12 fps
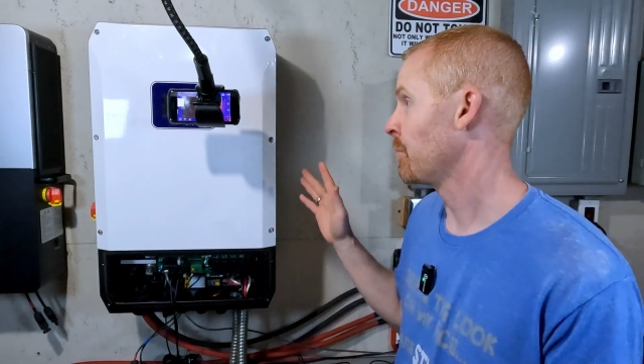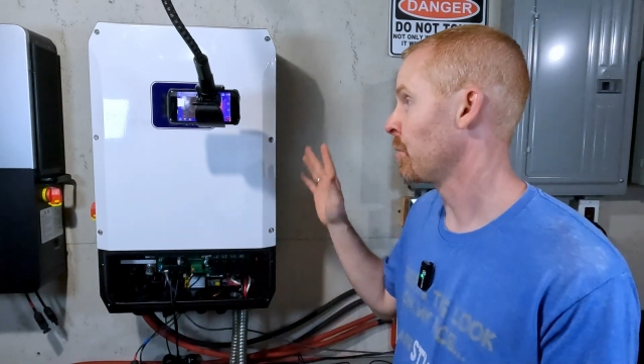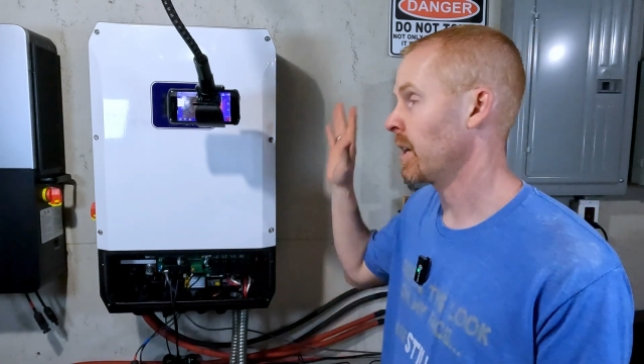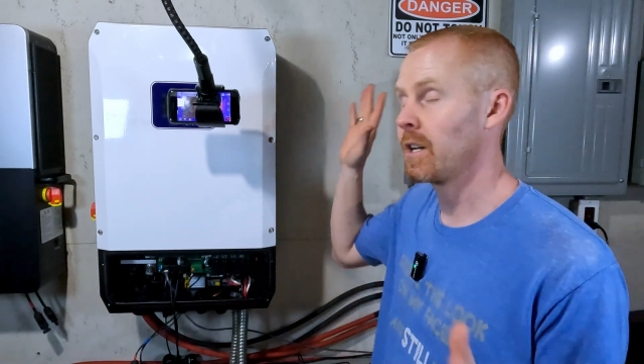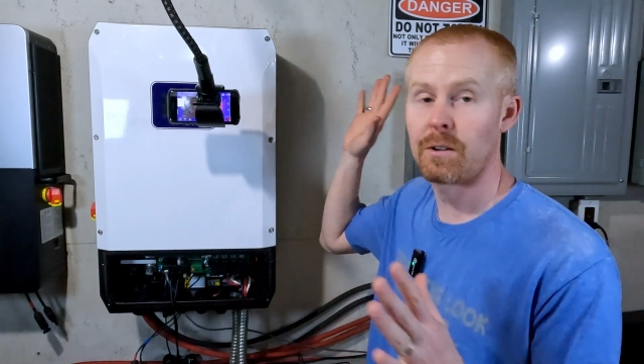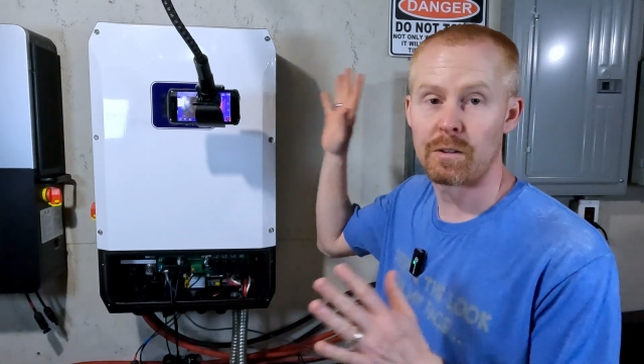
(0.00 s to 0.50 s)

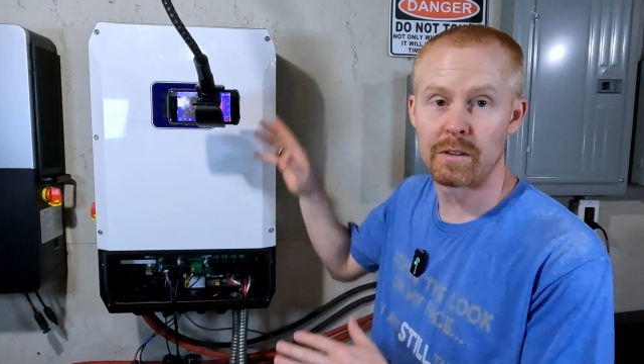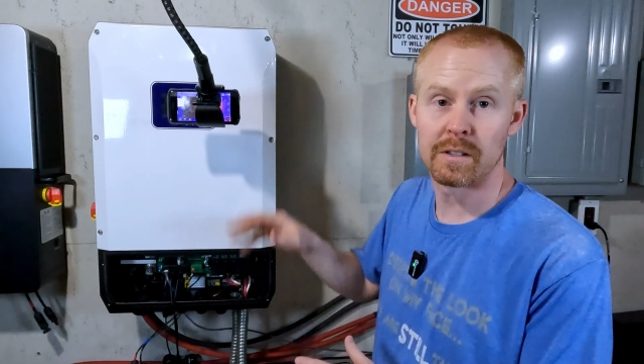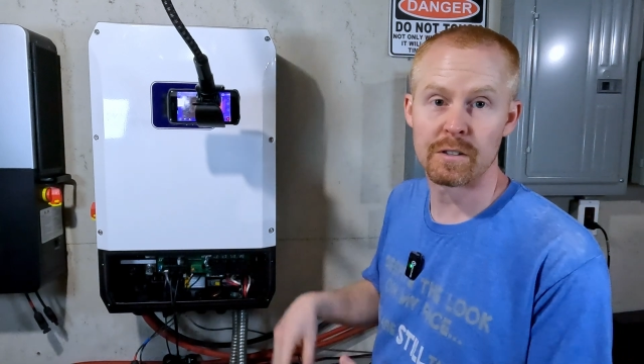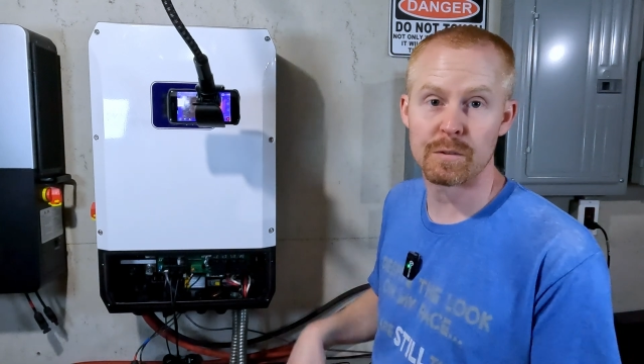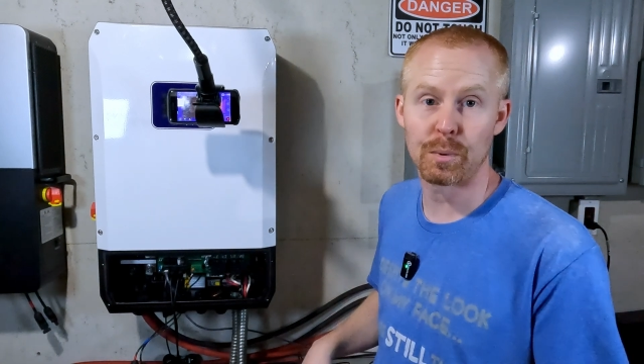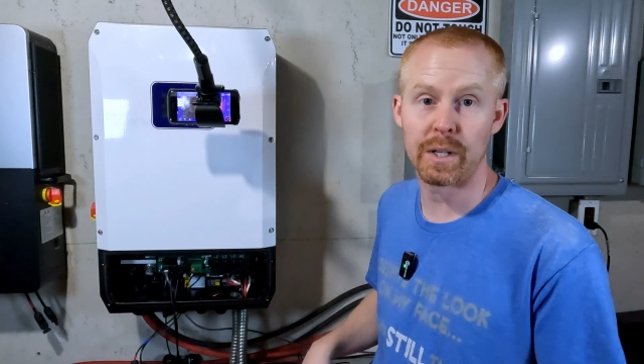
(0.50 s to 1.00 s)
breaker, the
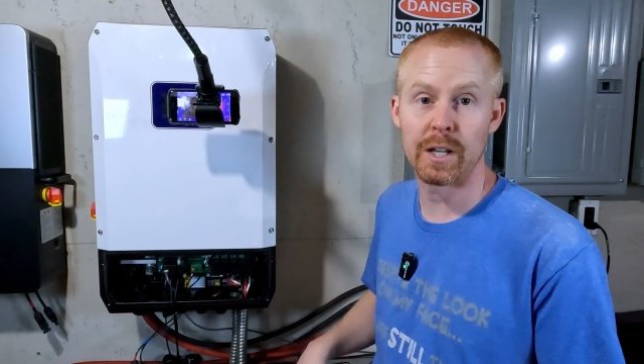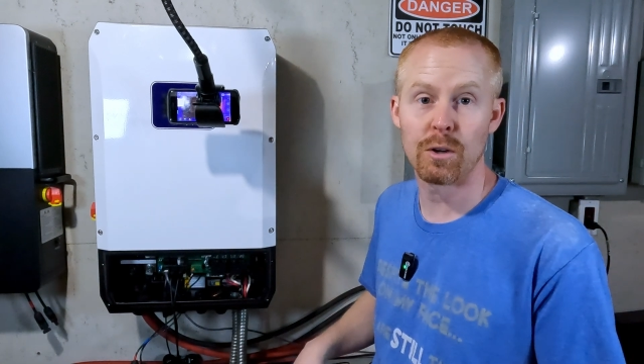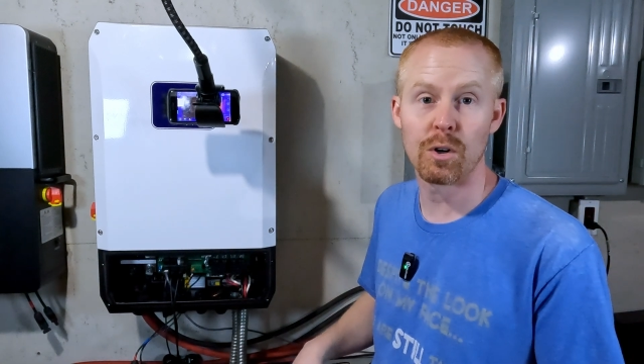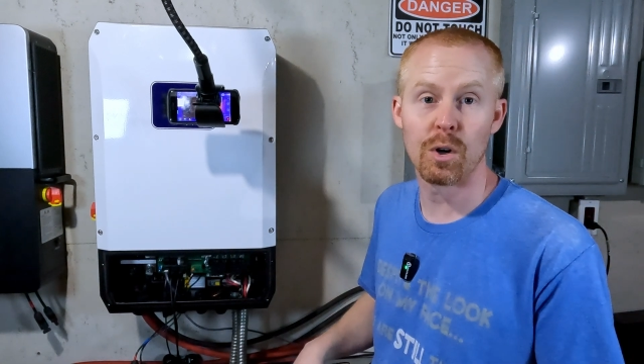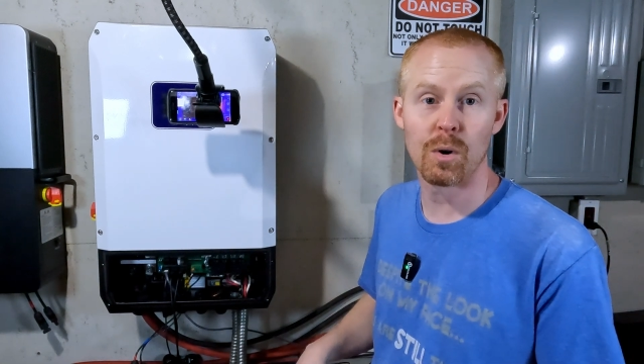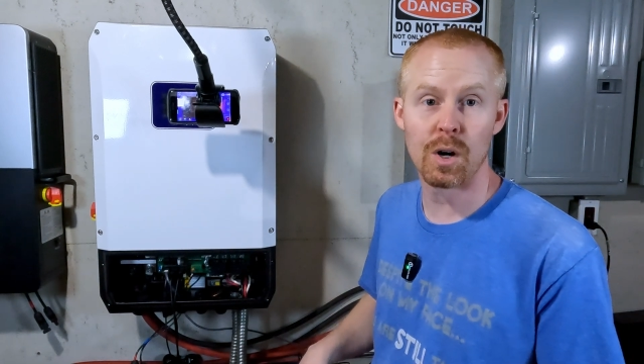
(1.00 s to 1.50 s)
display will
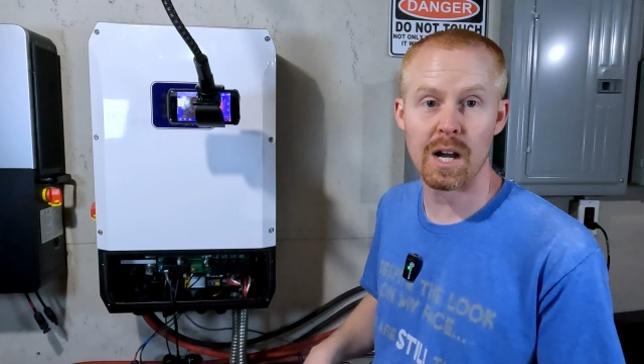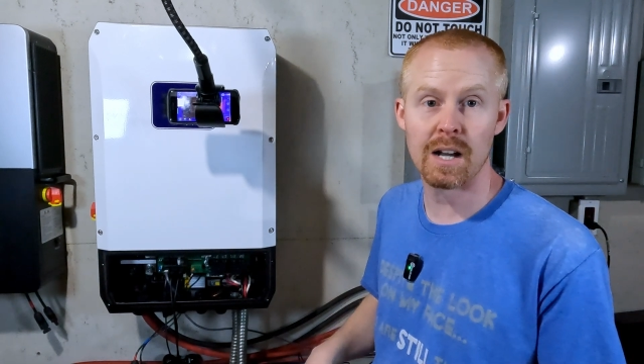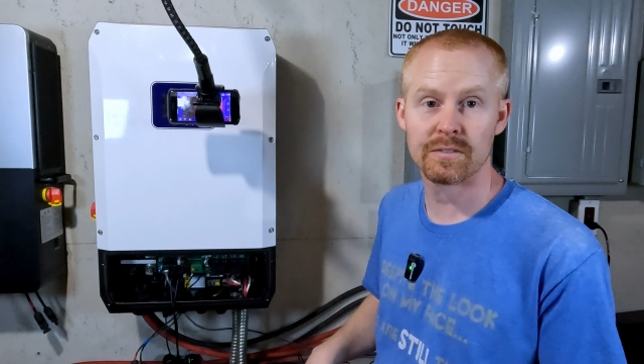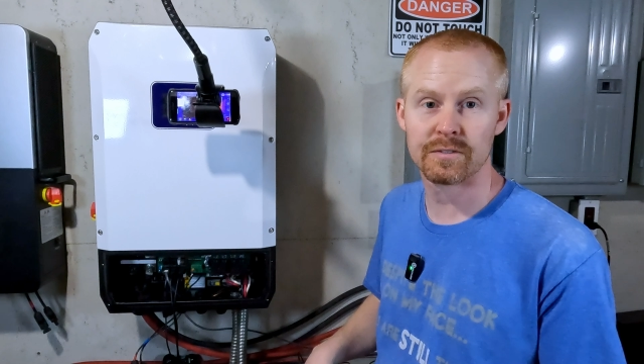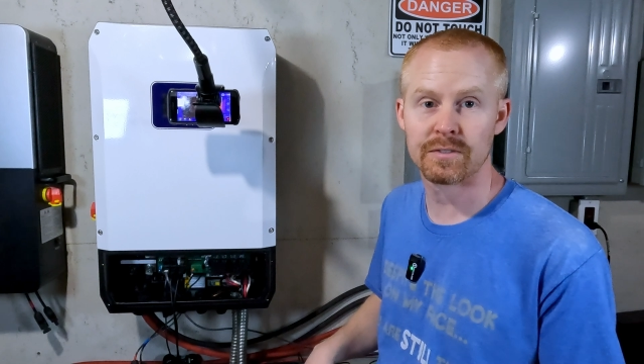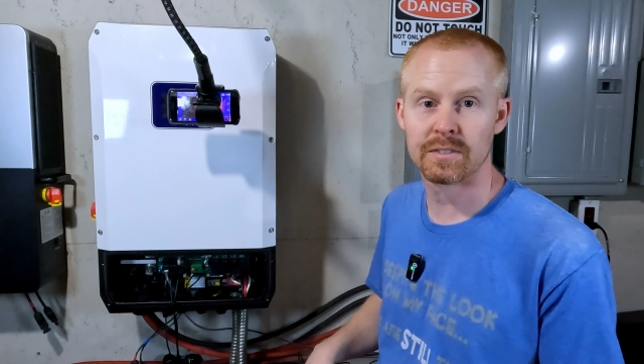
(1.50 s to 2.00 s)
go
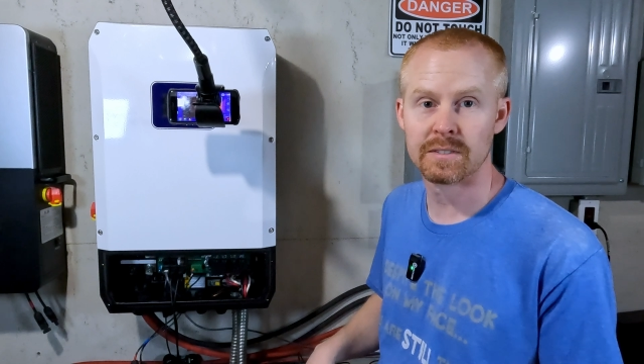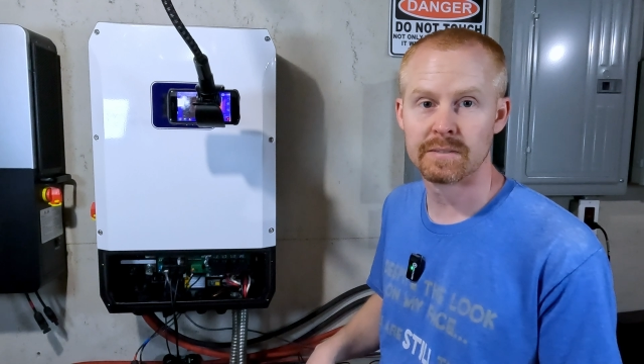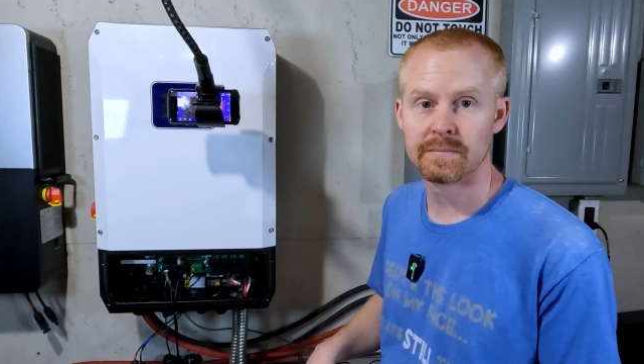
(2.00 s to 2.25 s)
off,